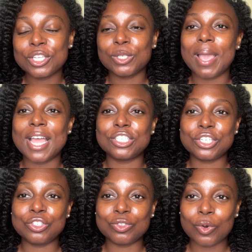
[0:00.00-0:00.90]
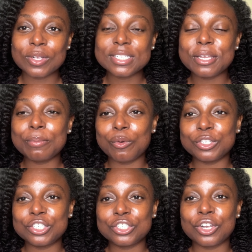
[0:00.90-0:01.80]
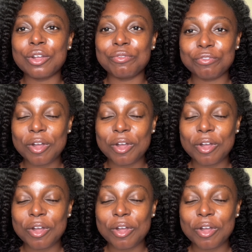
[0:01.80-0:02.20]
so it actually draws in moisture